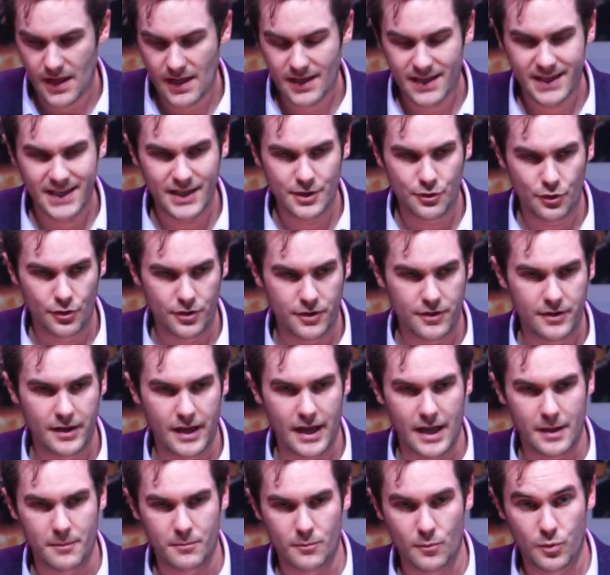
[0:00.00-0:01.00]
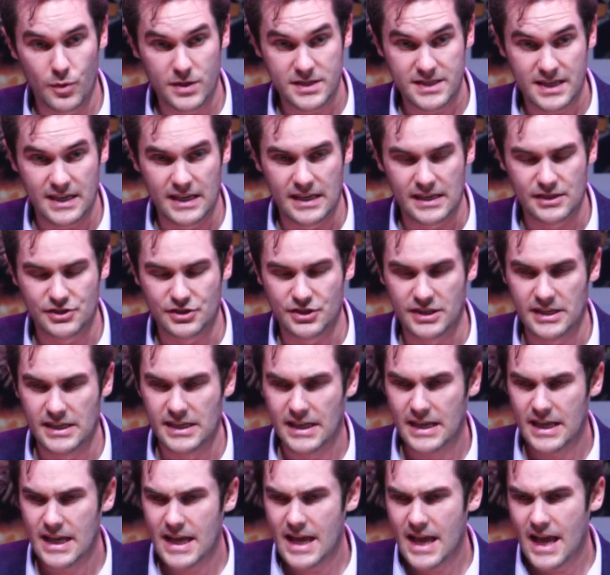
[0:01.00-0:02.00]
keen on whiskey, actually.
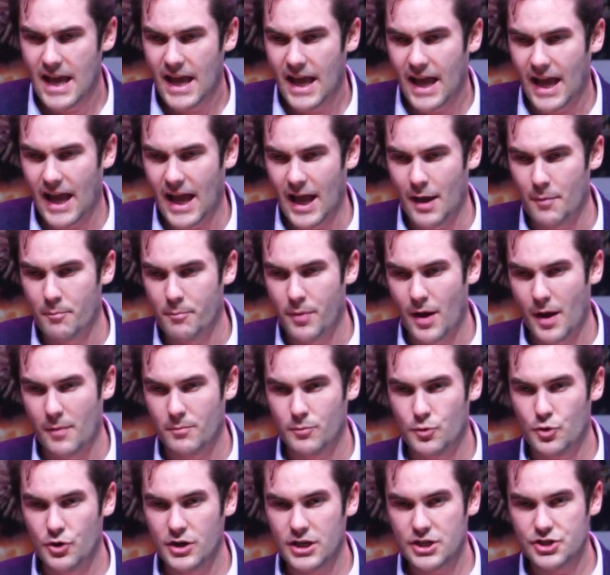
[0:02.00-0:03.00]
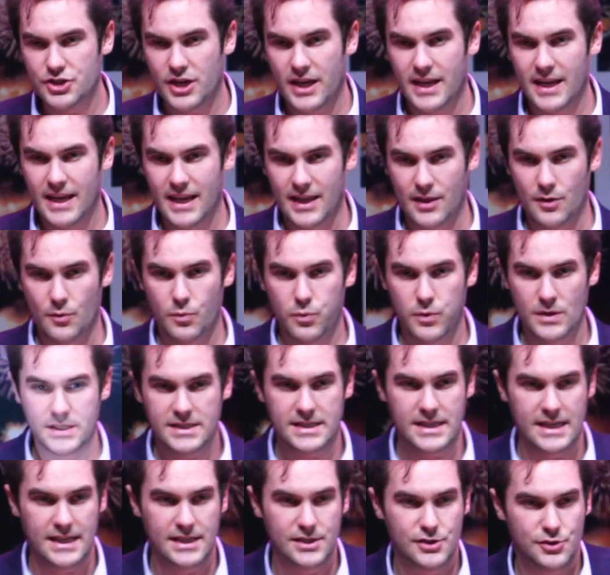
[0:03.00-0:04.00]
But I'm going to try and get the
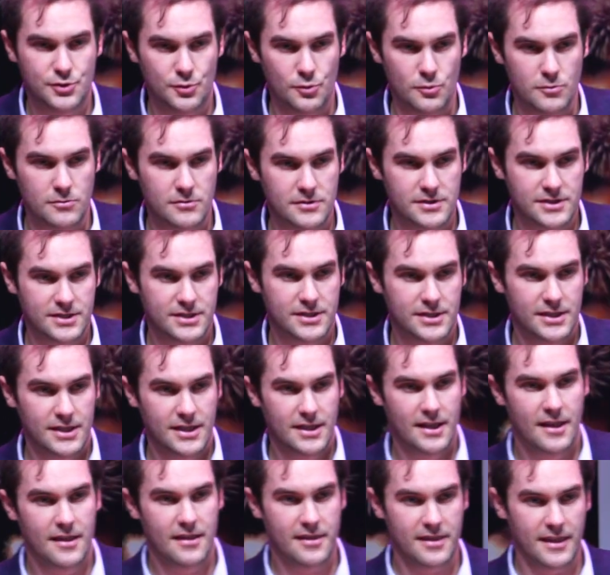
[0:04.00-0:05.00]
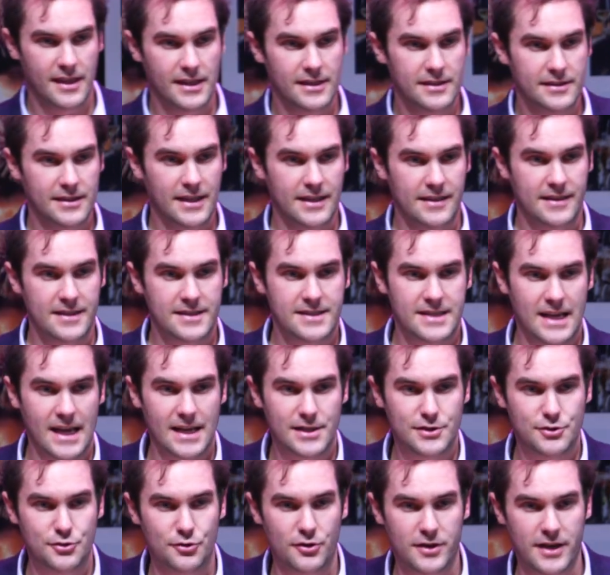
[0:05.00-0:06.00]
whiskey-soaked thing, like the
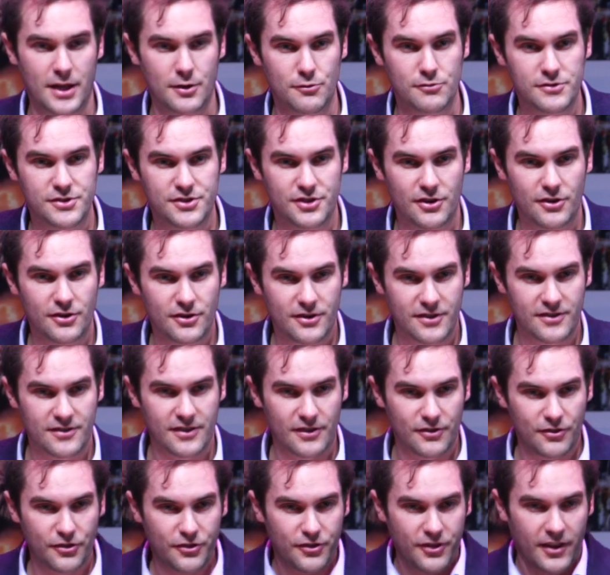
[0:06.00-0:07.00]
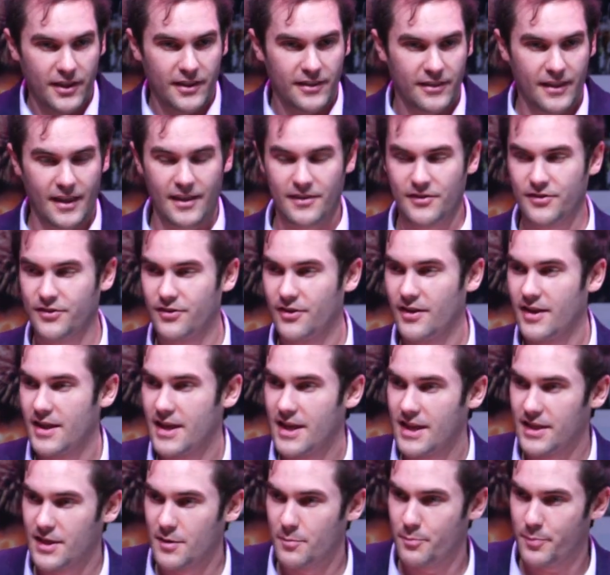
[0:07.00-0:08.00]
tattoo announcer, because I just think that's
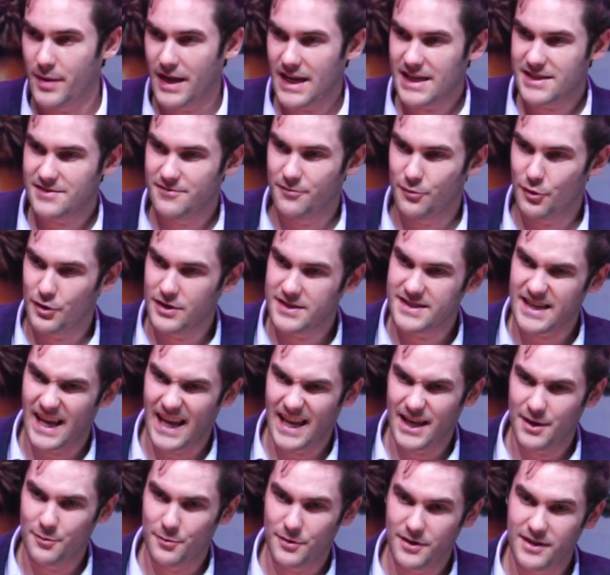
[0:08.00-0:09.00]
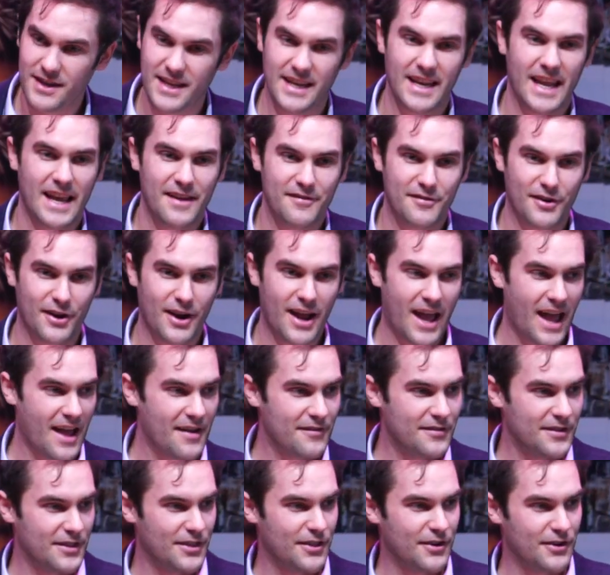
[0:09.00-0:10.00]
the best voice anyone can ever
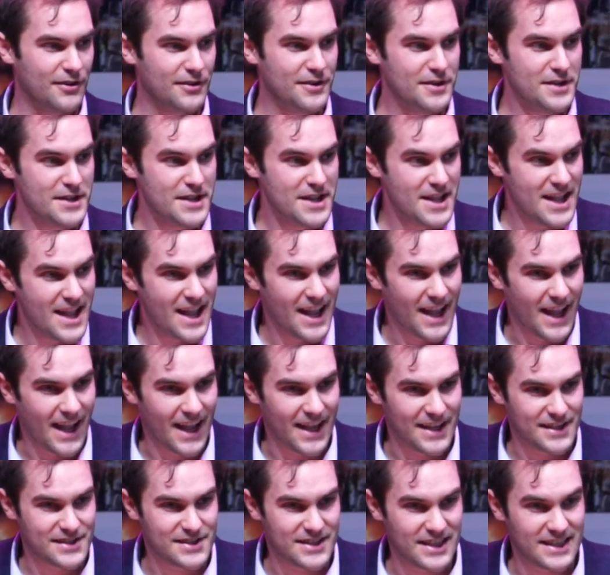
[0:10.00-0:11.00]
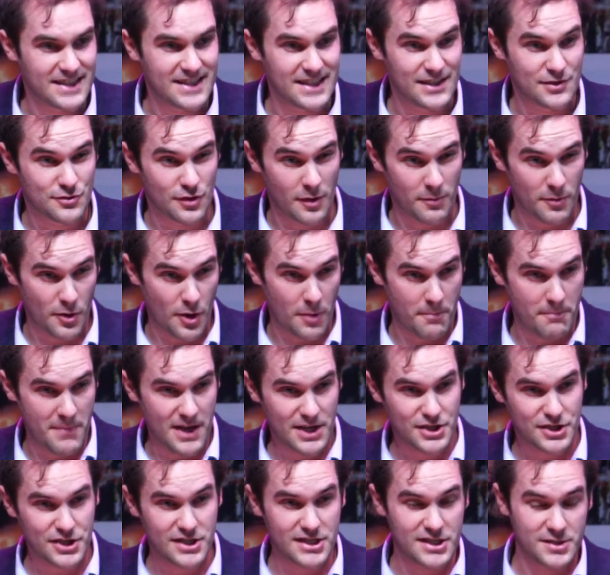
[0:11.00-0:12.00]
have in their 60s. So I'm on a
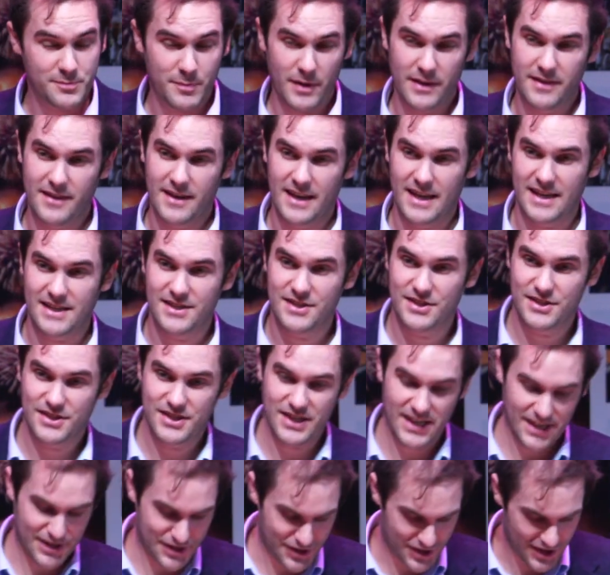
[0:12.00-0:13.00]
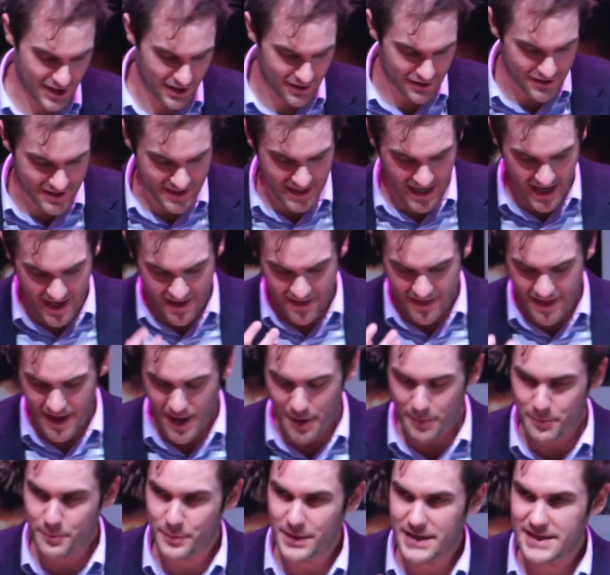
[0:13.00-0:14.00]
mission to spend the next 6 years getting
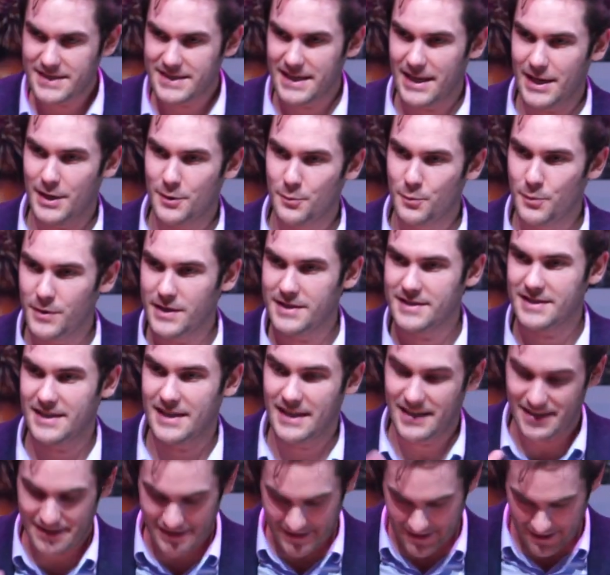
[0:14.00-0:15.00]
that peaty, wheaty